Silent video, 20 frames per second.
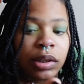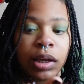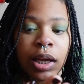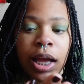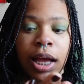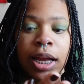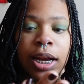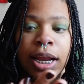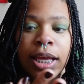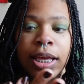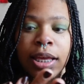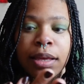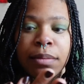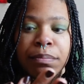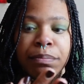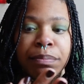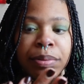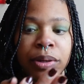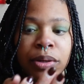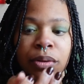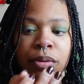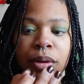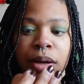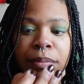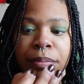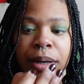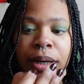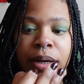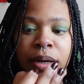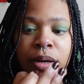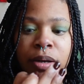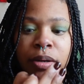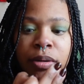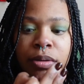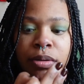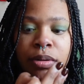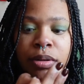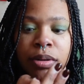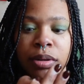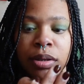How did I get blue on my
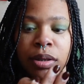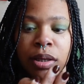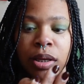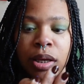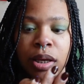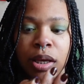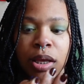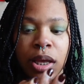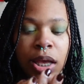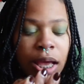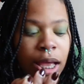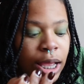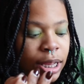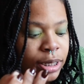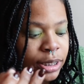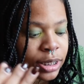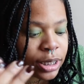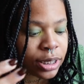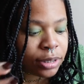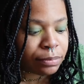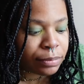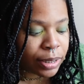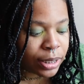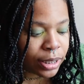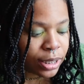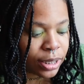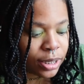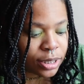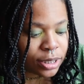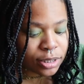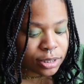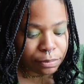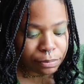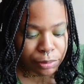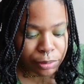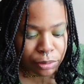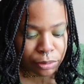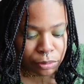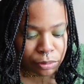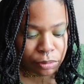nose? I dig my hand into
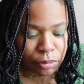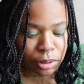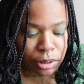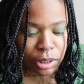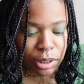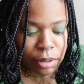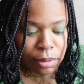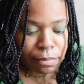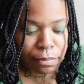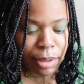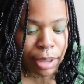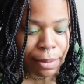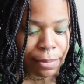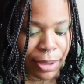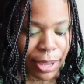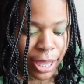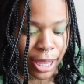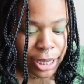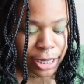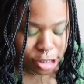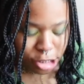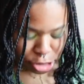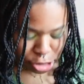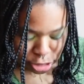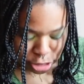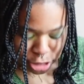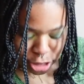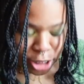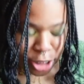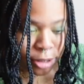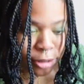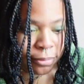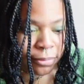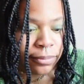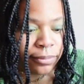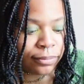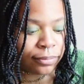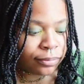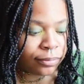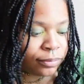blue? My bad, shorty.
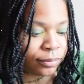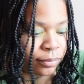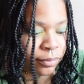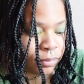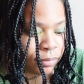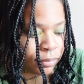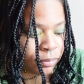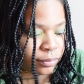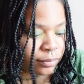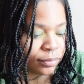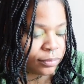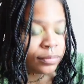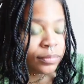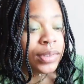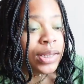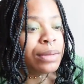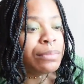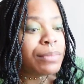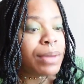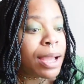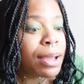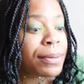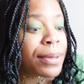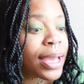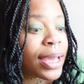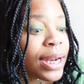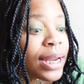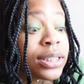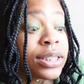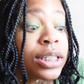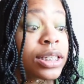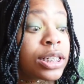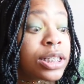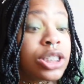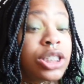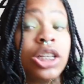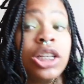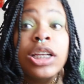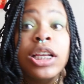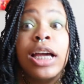My bad. I took a
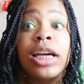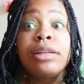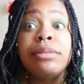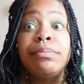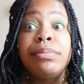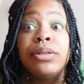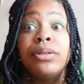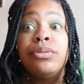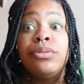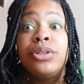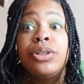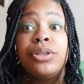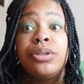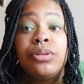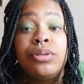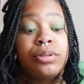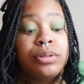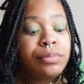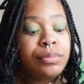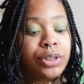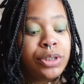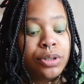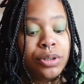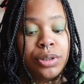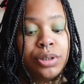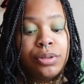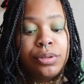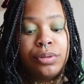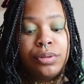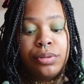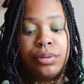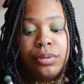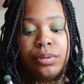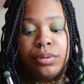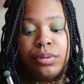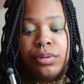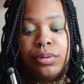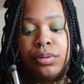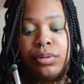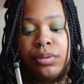chunk out of blue, too. Let me show you.
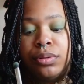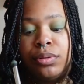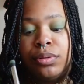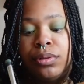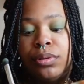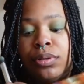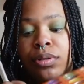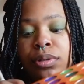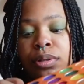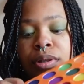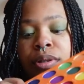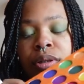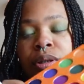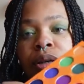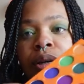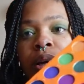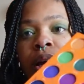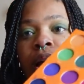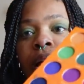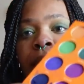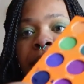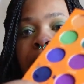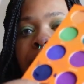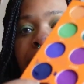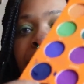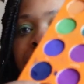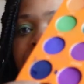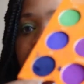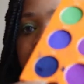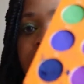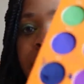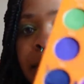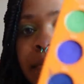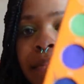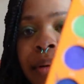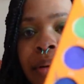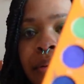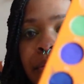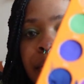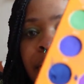I've been messing
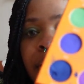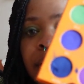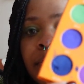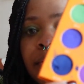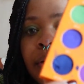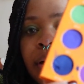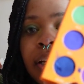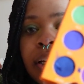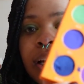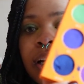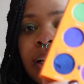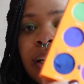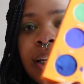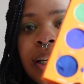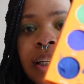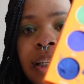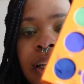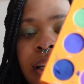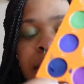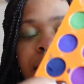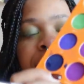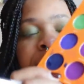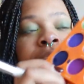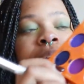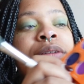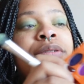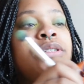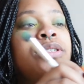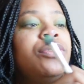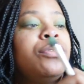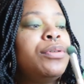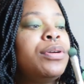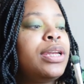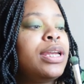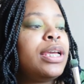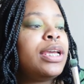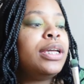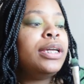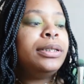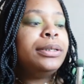blue up. Why y'all ain't tell me I was doing
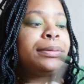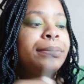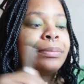that?